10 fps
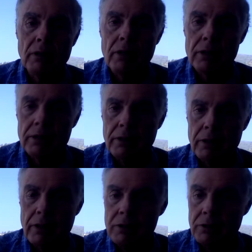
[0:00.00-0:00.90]
on
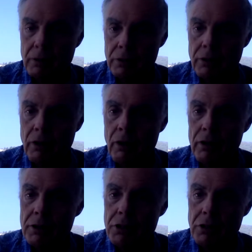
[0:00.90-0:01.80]
your car
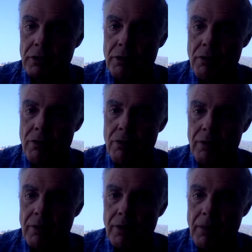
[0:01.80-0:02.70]
insurance?
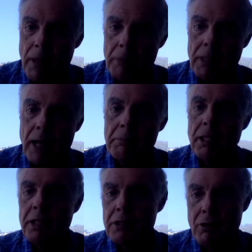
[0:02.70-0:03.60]
I mean, I'm
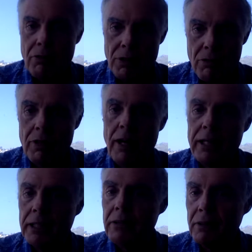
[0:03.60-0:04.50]
getting just these
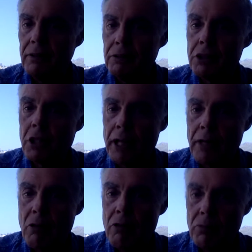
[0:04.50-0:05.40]
tiny little
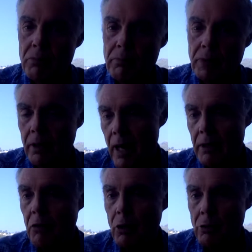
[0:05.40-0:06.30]
checks from I
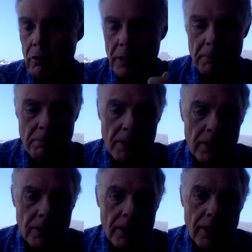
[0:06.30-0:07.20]
have Allstate,
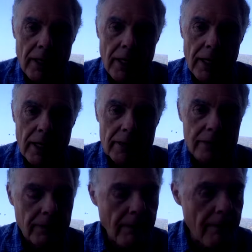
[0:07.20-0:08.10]
and